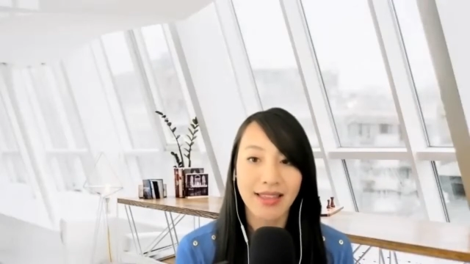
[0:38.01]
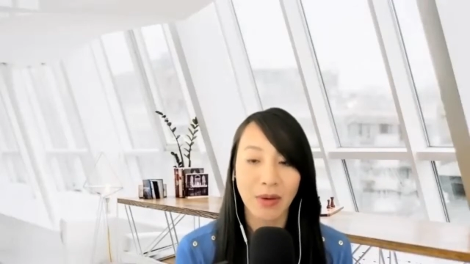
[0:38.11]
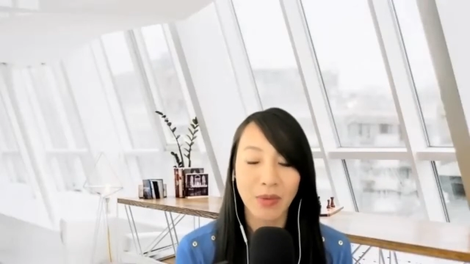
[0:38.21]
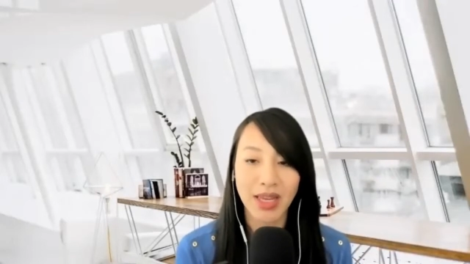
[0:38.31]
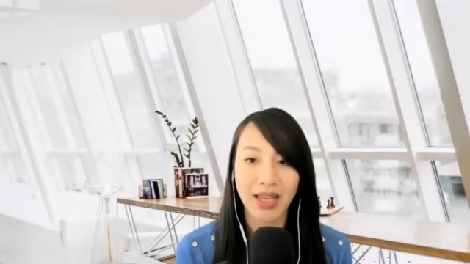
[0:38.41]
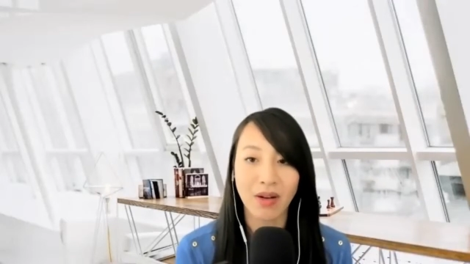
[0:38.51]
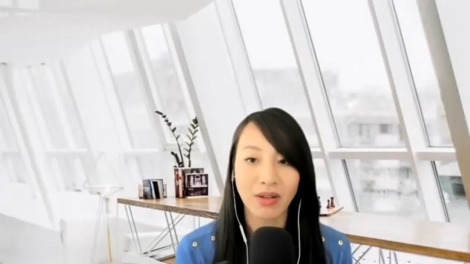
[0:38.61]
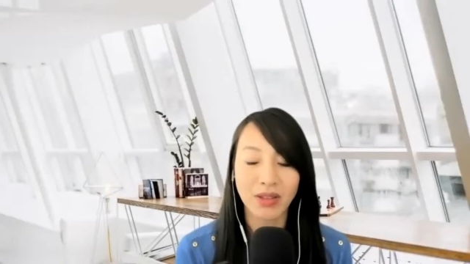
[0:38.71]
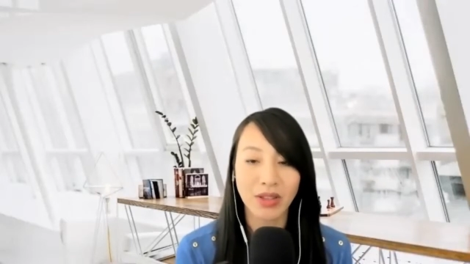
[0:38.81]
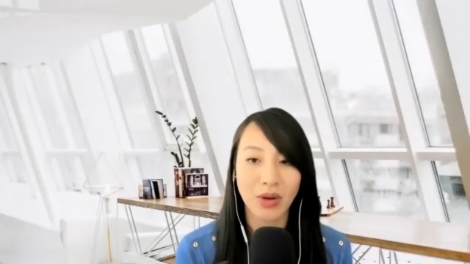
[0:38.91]
that we can
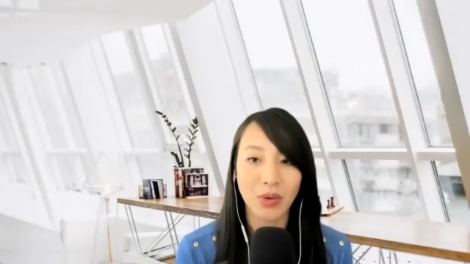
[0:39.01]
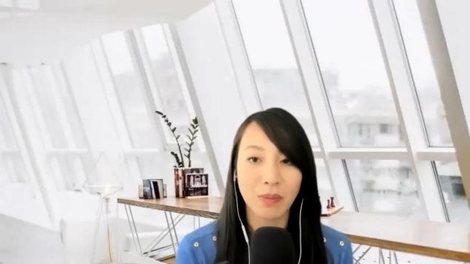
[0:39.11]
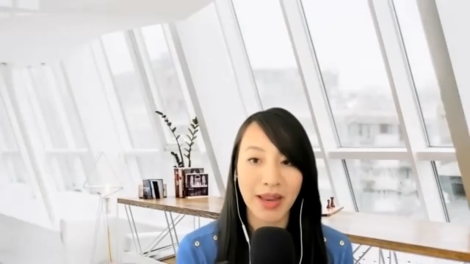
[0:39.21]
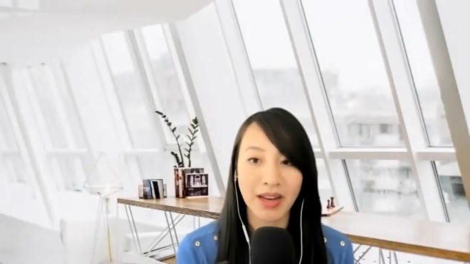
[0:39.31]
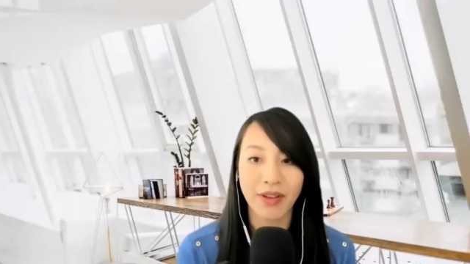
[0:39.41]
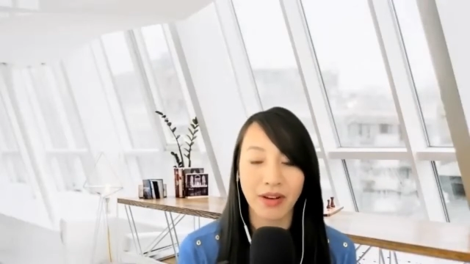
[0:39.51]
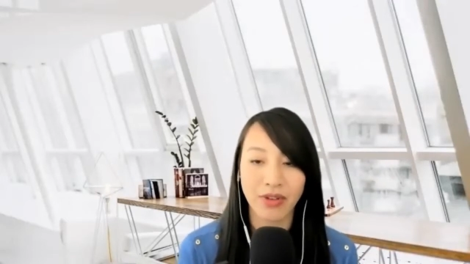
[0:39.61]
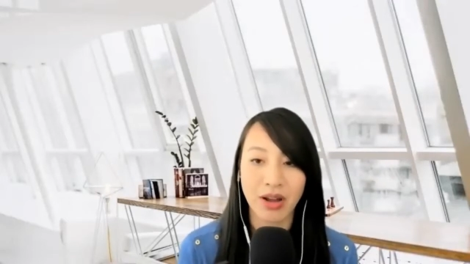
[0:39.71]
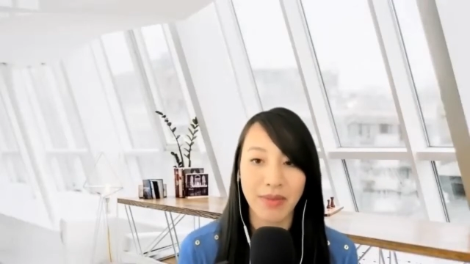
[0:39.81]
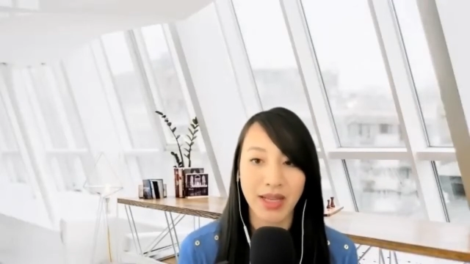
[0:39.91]
also benefit
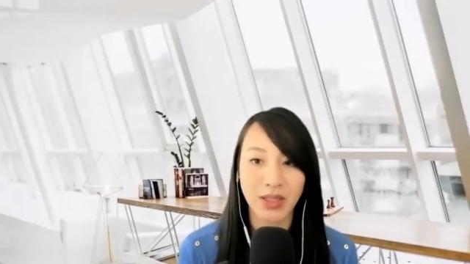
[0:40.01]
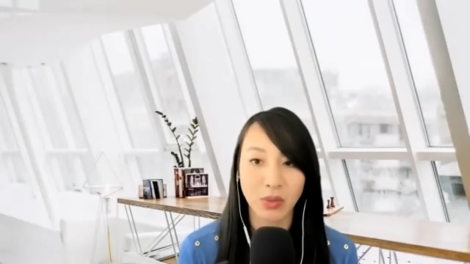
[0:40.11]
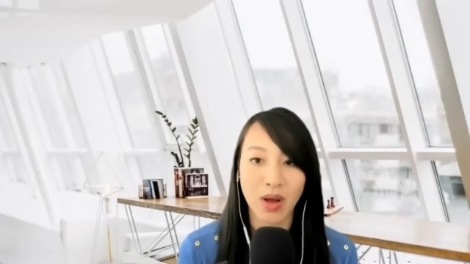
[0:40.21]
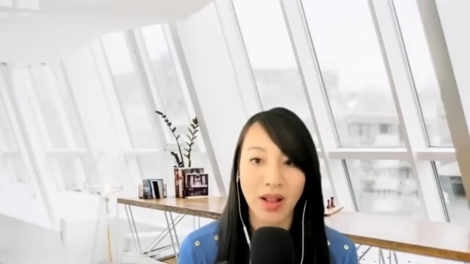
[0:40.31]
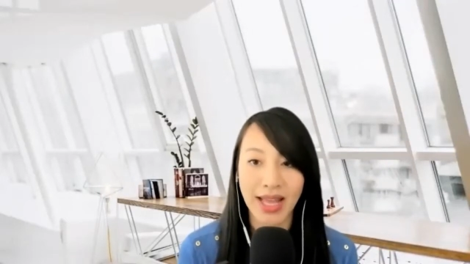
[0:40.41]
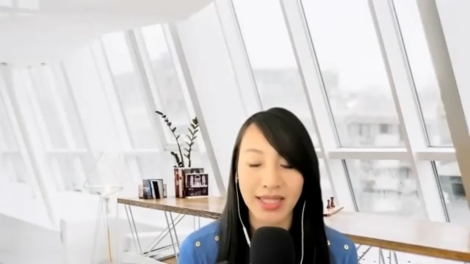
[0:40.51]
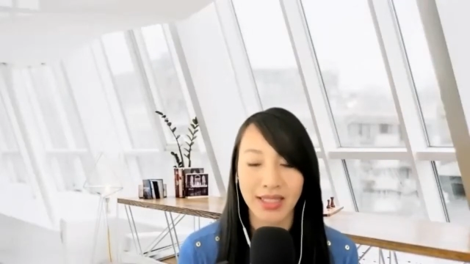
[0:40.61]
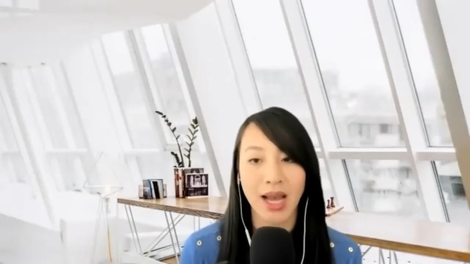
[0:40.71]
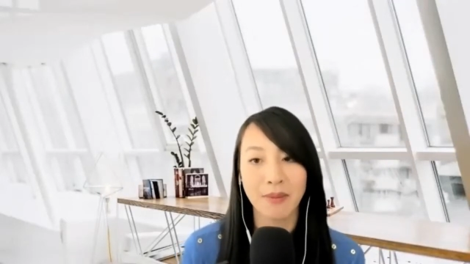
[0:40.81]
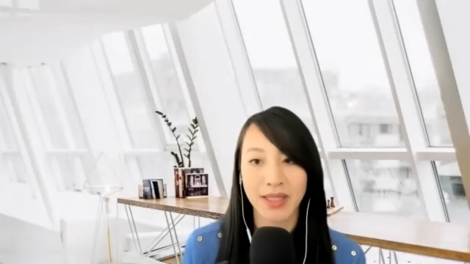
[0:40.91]
from, as well as
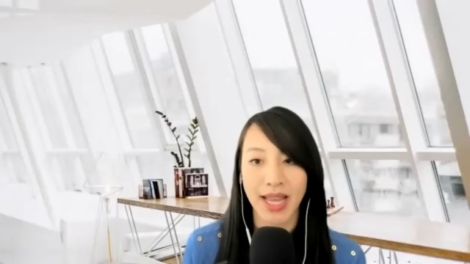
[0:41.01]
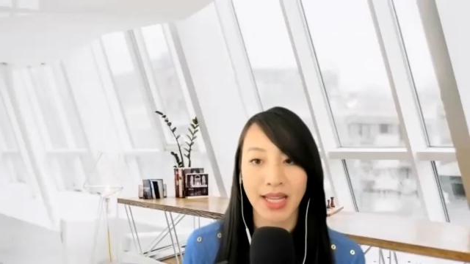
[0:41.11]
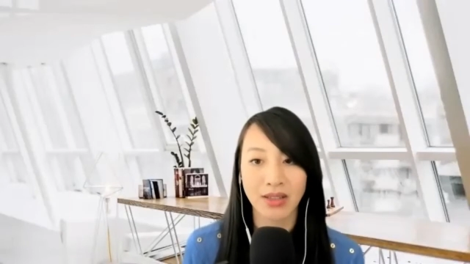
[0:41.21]
the upside.